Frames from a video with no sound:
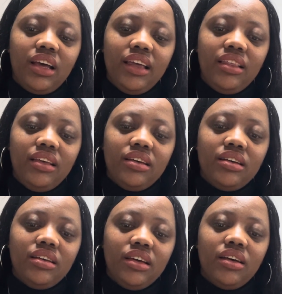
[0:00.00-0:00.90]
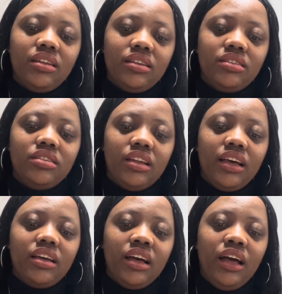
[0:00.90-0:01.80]
I think, yeah, it's like
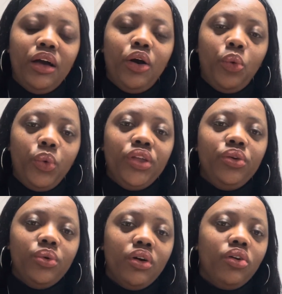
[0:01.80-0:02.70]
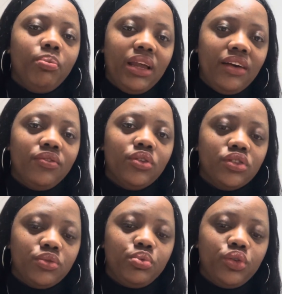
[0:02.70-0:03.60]
when you are applying for
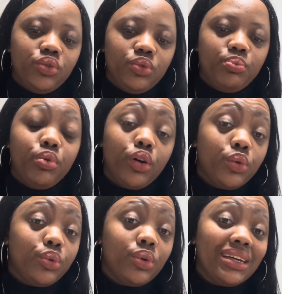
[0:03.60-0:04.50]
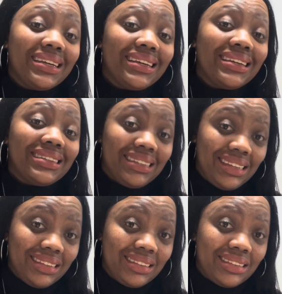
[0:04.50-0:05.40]
this
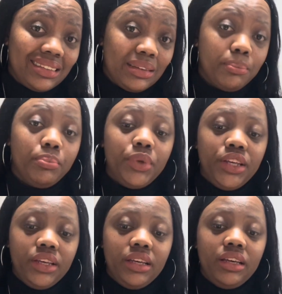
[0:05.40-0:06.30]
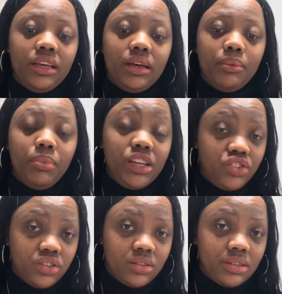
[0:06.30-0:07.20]
process, be
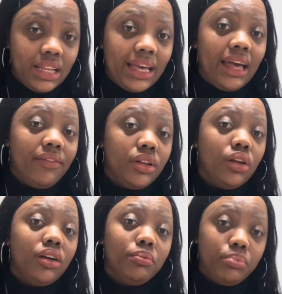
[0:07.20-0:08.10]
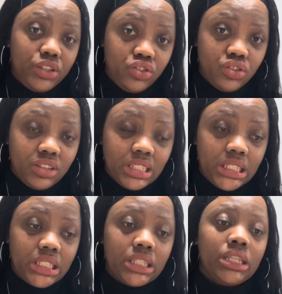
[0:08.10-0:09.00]
patient, like have a lot of
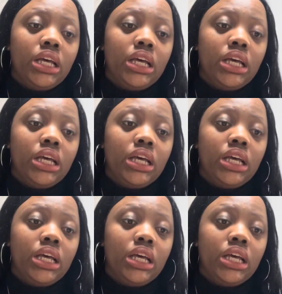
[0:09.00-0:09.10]
patience,